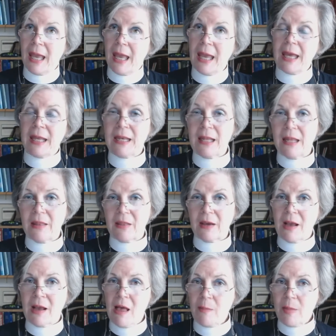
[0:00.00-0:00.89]
And
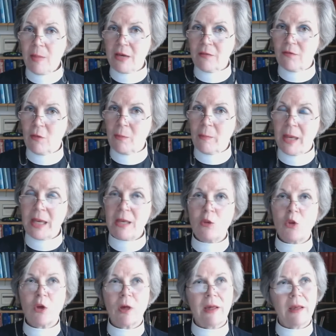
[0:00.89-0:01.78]
the coming of the
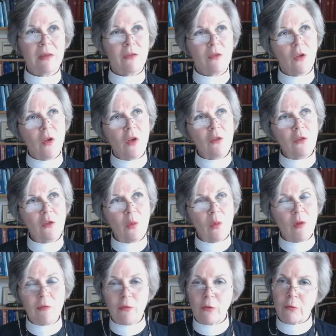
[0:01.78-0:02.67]
Magi is
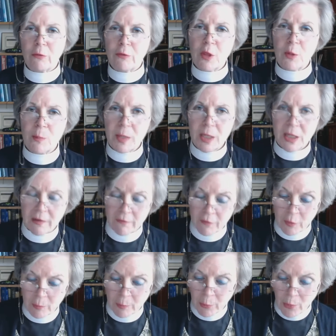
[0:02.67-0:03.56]
also a fulfillment
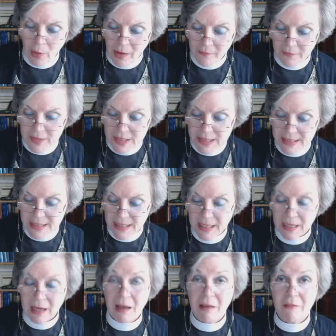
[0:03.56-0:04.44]
of the
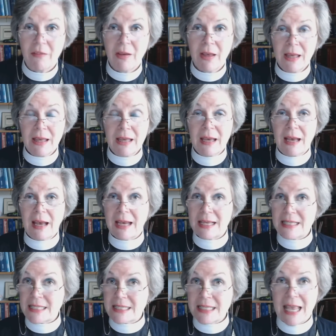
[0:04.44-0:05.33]
prophecy of
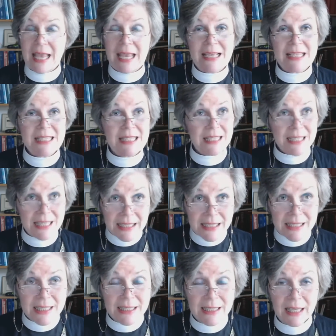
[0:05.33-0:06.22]
Isaiah
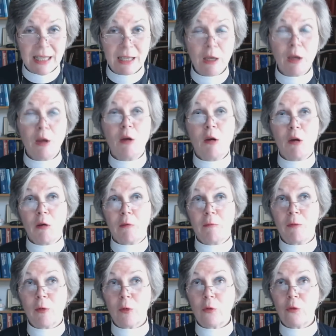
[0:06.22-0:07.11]
60,
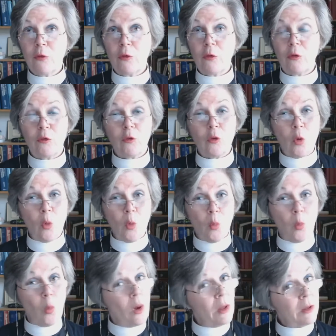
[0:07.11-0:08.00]
verses
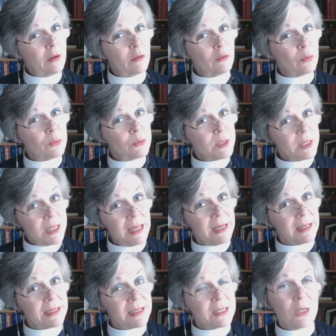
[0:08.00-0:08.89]
1 through
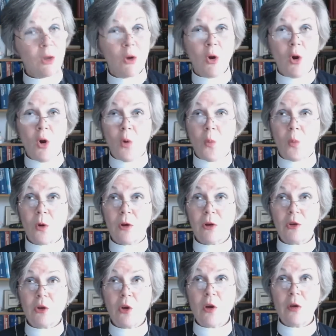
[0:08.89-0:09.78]
6, where
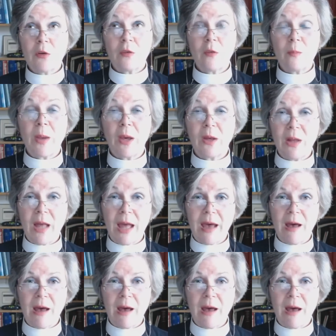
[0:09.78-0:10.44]
it talks about